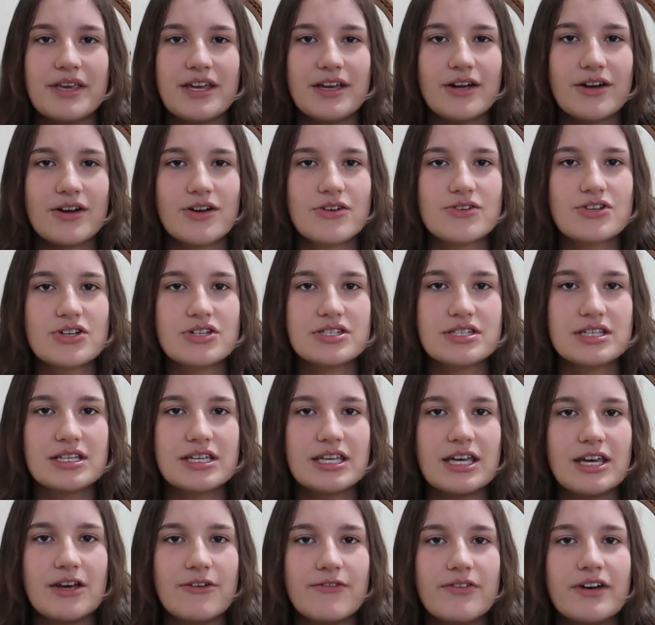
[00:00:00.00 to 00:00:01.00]
here, just to
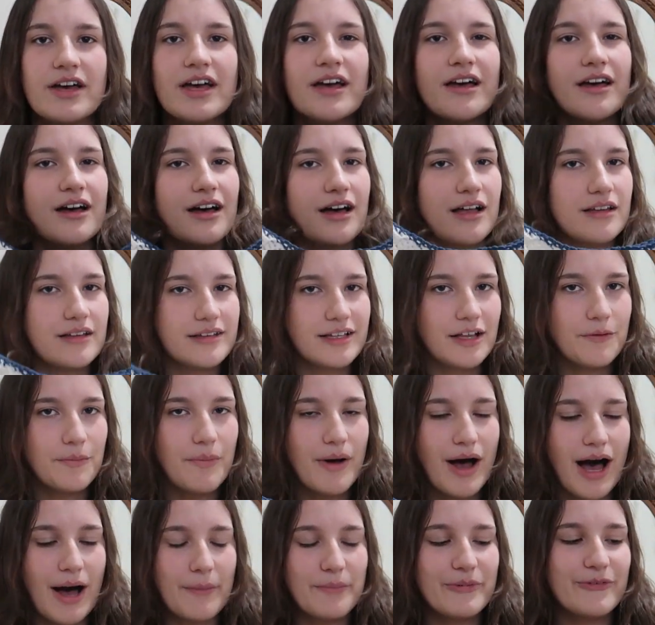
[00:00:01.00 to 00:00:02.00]
give a little
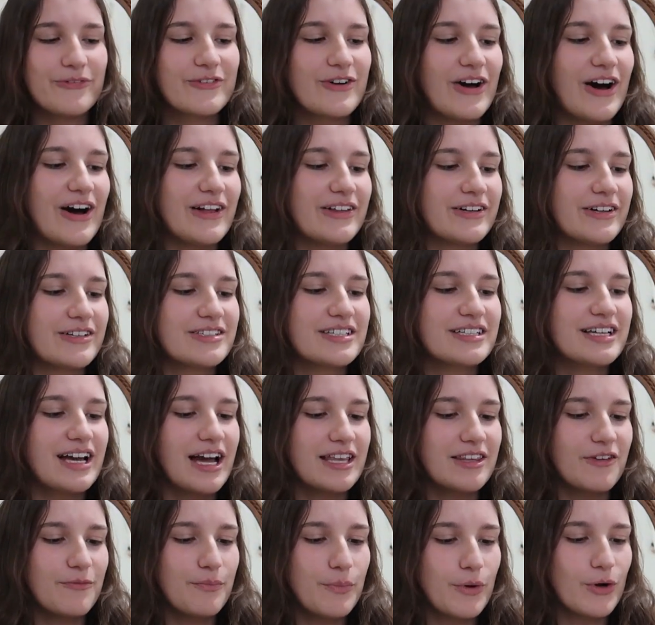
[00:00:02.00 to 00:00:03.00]
pop of color to
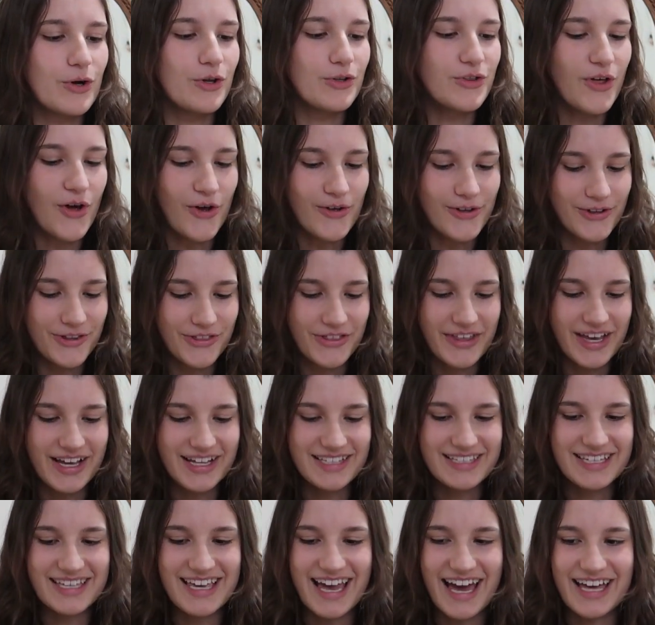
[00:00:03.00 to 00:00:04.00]
kind of pull the whole
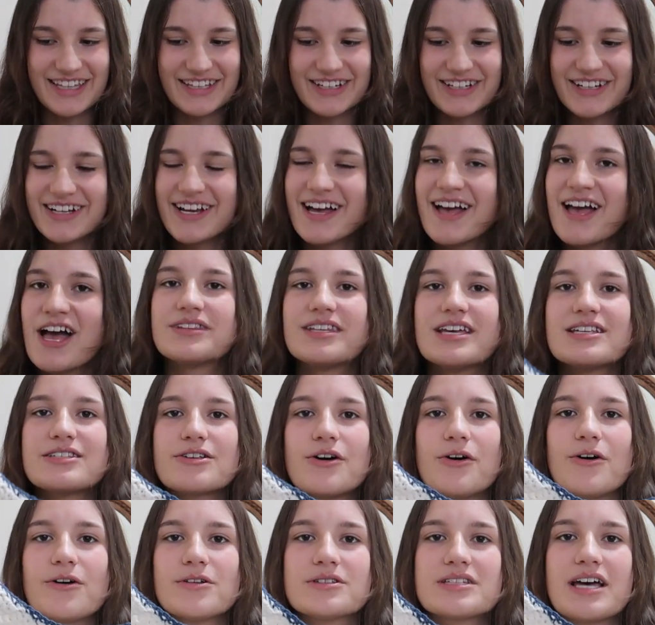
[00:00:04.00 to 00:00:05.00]
thing together. But this
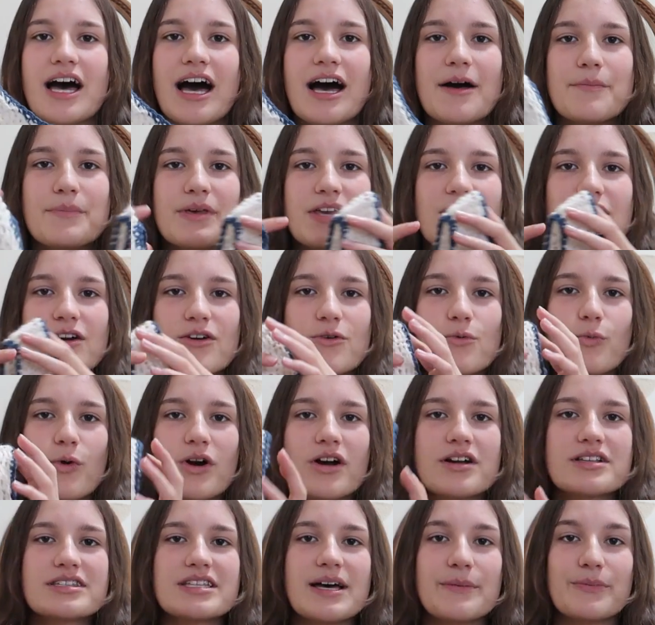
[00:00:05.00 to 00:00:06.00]
whole top here
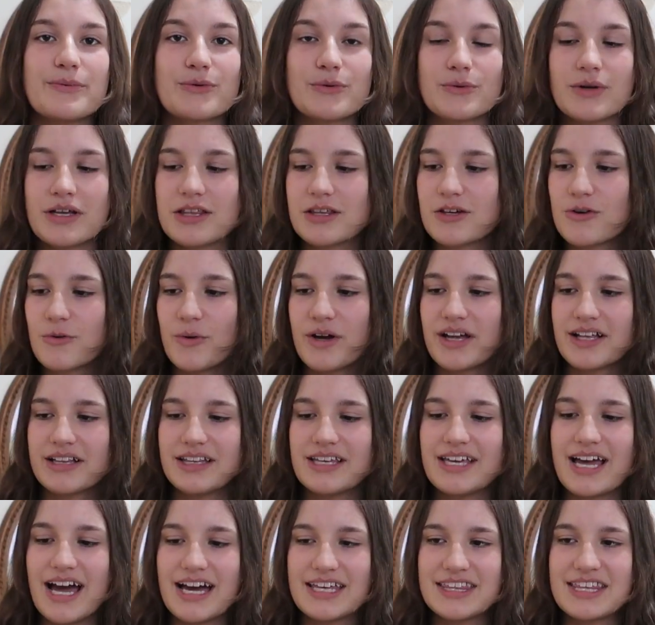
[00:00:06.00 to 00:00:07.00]
works up really
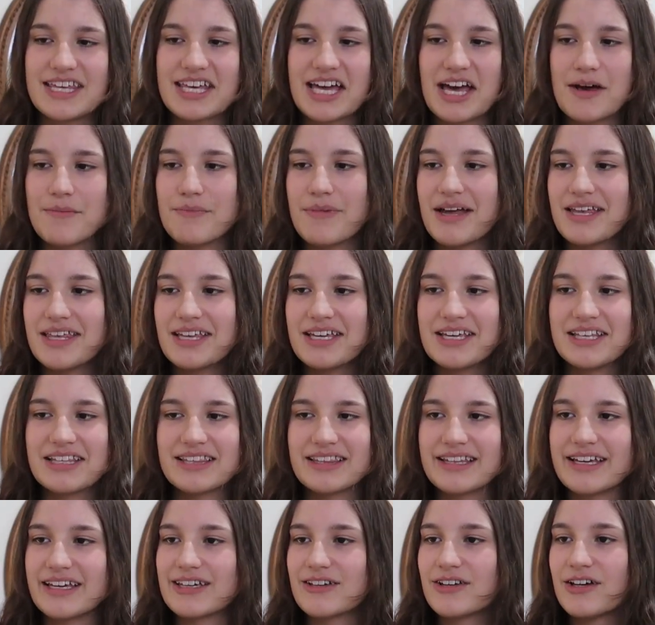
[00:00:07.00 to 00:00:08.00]
quickly. I think I made it
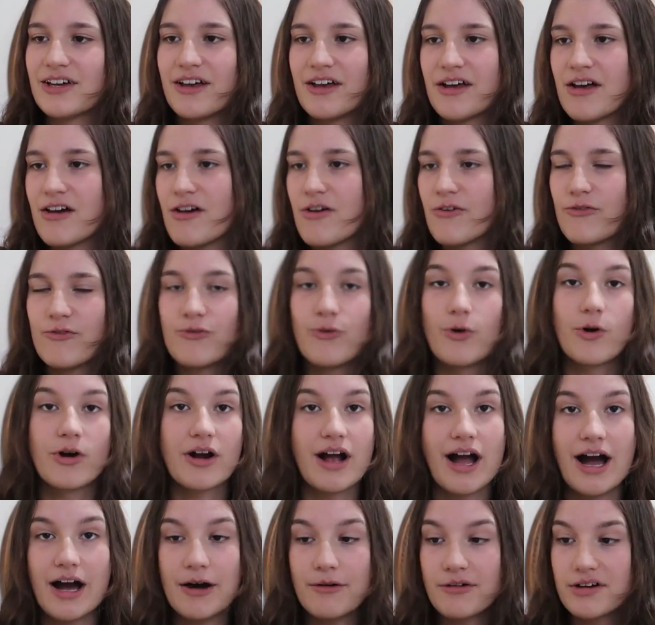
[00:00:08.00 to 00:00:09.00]
in like
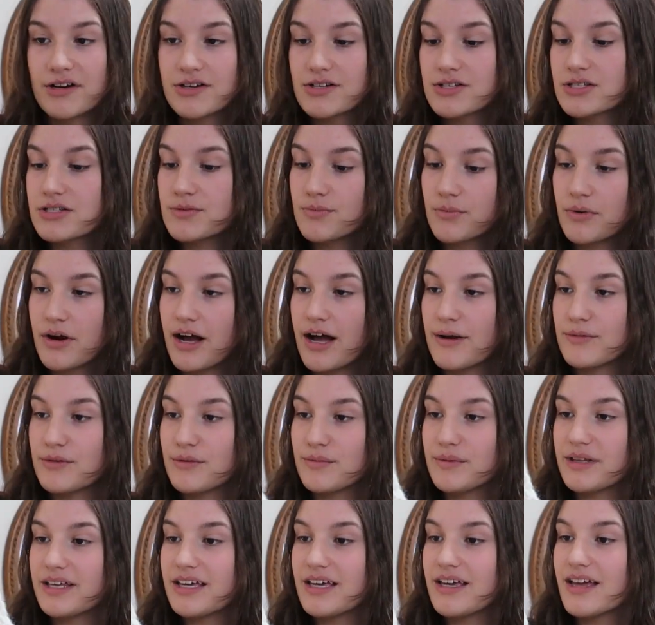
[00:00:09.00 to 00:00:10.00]
4 hours
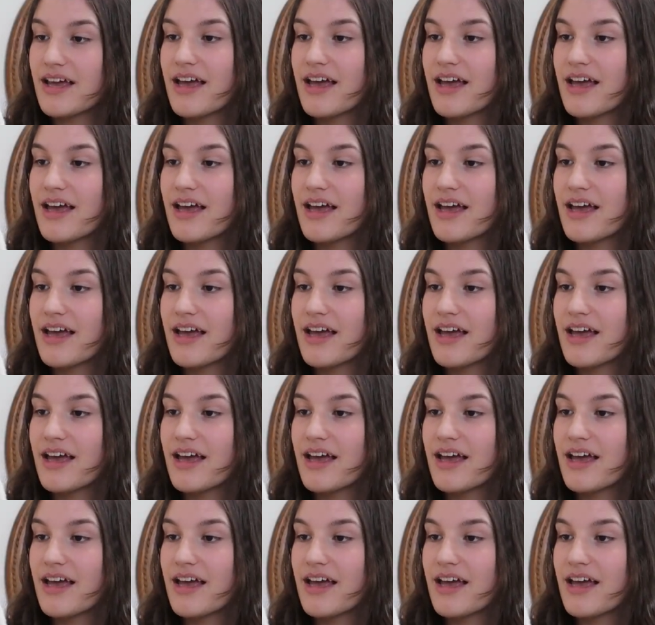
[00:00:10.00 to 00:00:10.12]
probably.